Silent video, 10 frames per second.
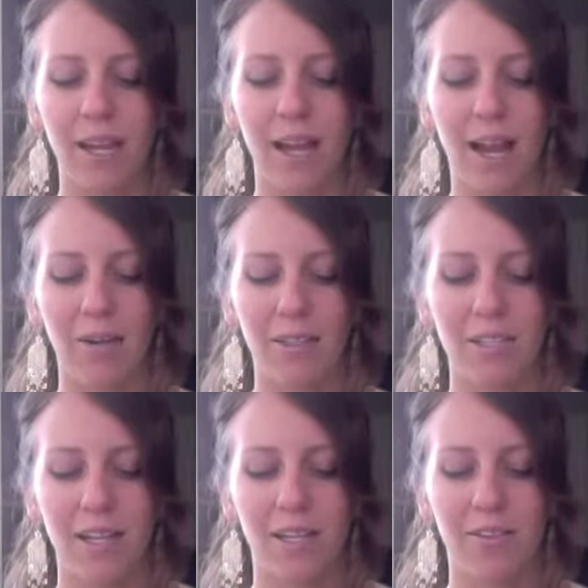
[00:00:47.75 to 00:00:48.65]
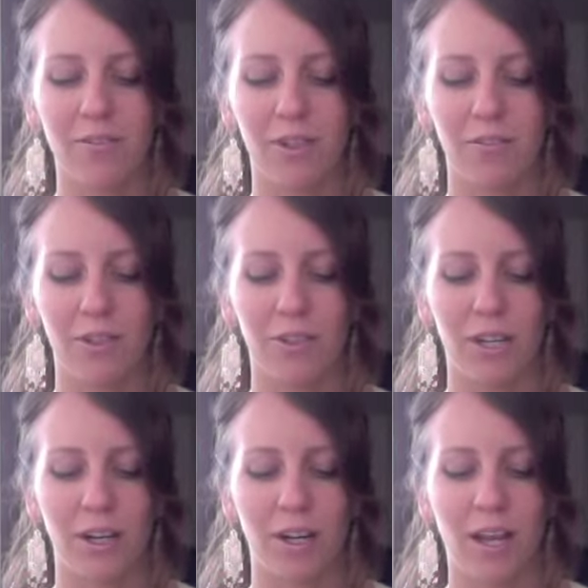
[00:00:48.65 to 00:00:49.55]
I will stand in front of you
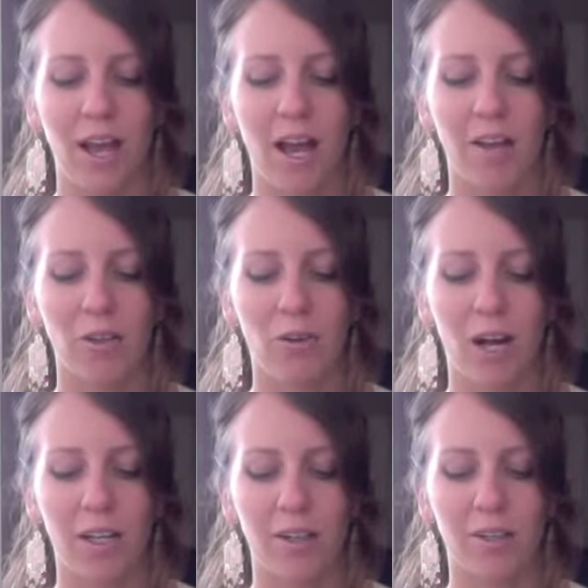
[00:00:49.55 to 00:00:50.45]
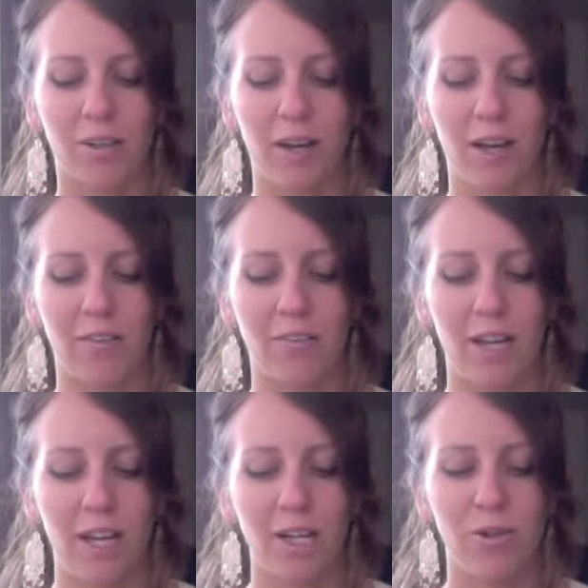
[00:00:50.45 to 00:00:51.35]
there on the rock in Horeb.
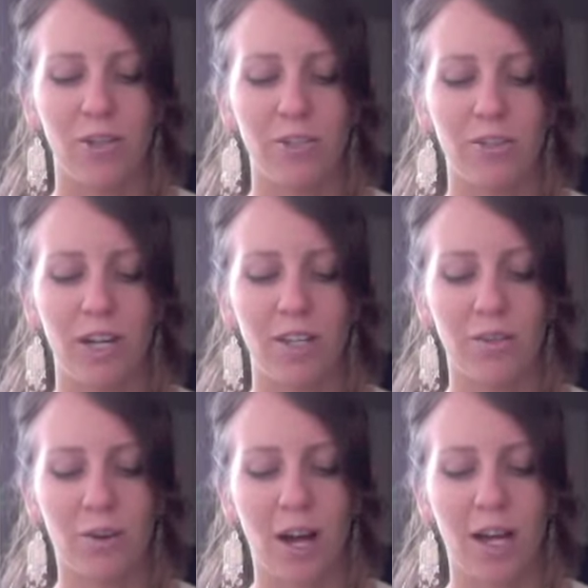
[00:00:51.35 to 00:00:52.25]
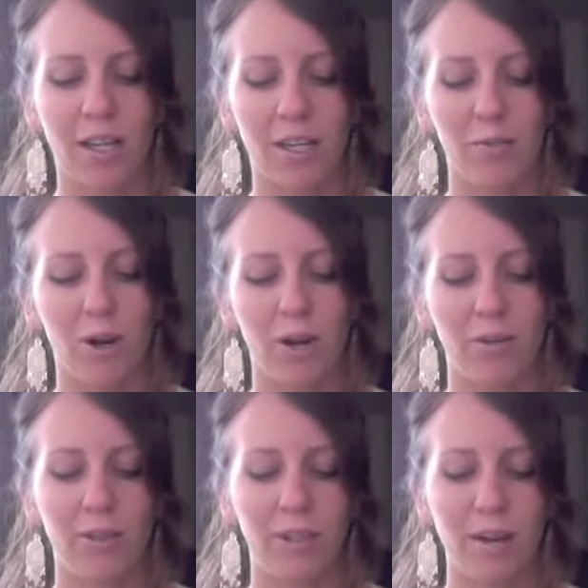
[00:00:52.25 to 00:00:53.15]
You are to strike the rock, and water
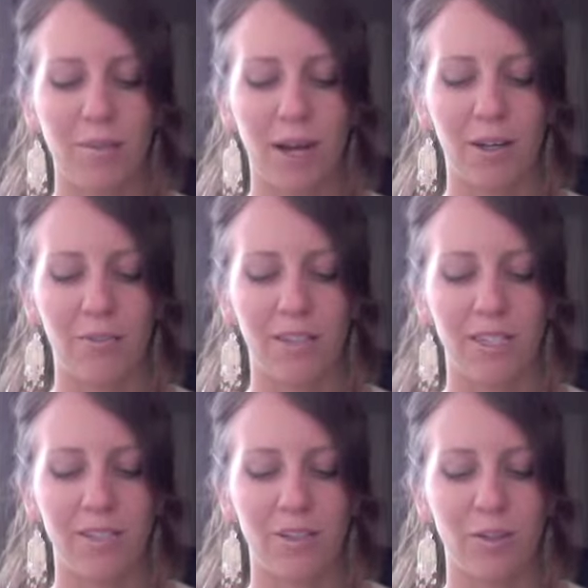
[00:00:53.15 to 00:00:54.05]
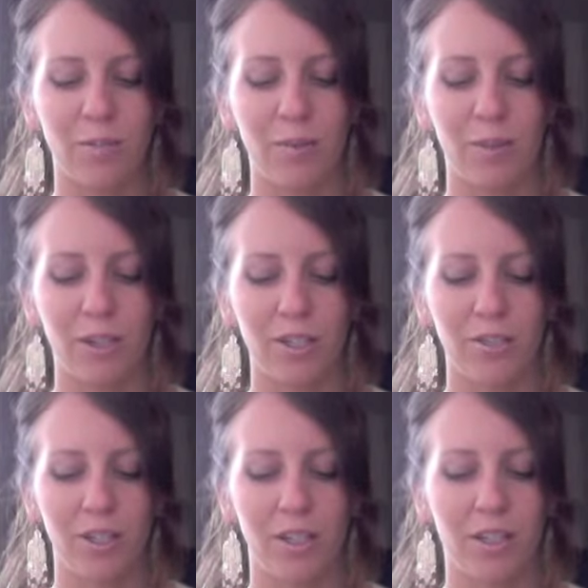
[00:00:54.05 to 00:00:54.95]
will come out of it so the people can
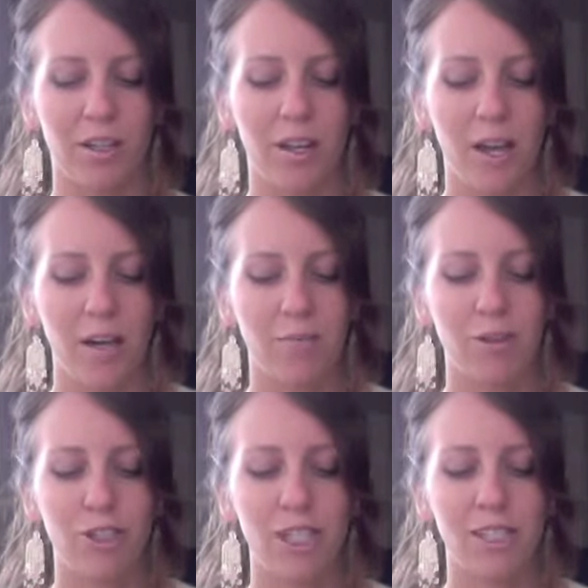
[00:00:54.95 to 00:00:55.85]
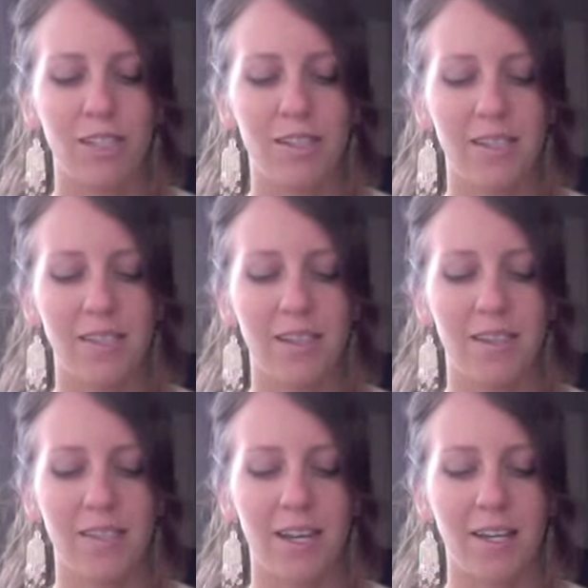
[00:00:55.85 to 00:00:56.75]
drink." Moshe did this in the
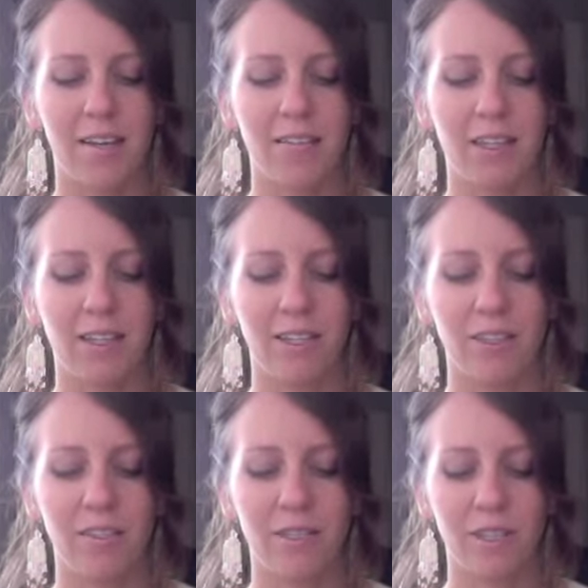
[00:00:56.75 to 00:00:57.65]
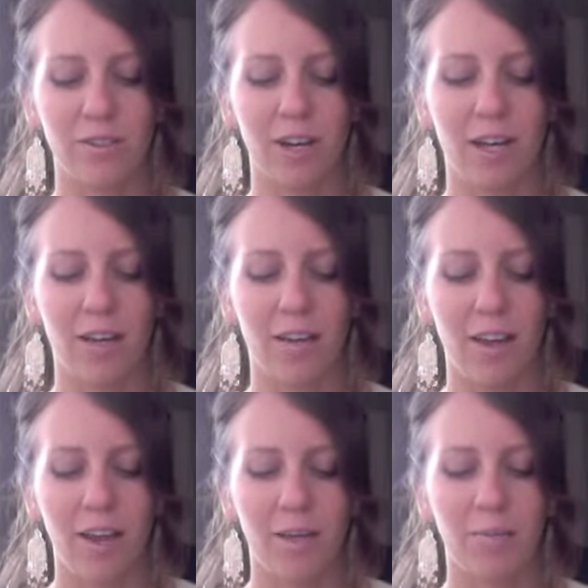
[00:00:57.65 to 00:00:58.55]
sight of the leaders of Israel.
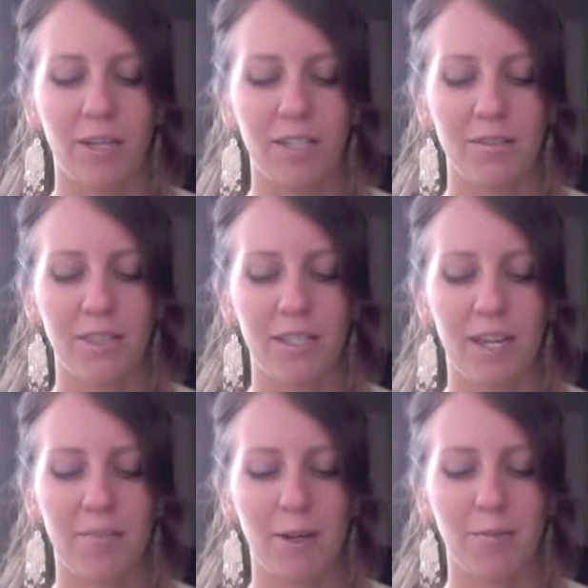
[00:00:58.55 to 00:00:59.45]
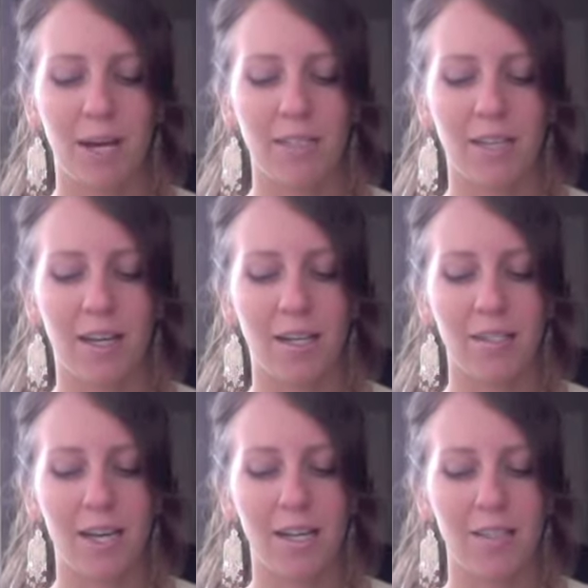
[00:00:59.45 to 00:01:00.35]
The place was named Massah,
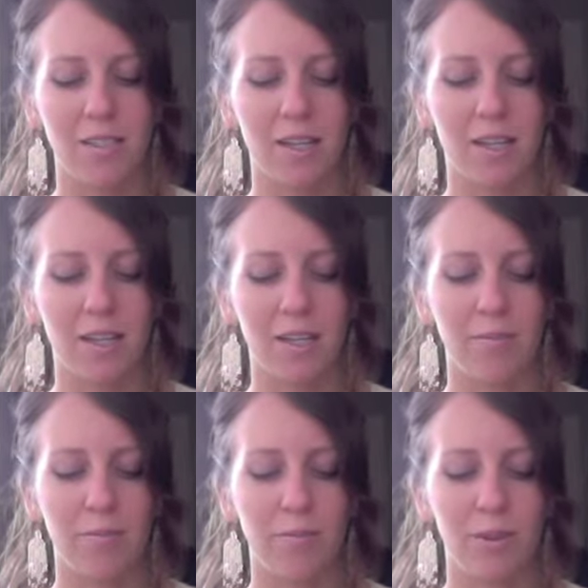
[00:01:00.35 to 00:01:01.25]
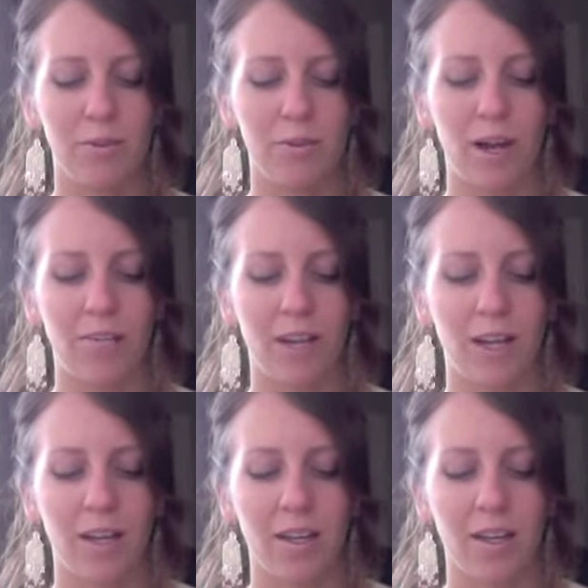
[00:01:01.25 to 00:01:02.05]
testing, and Meribah,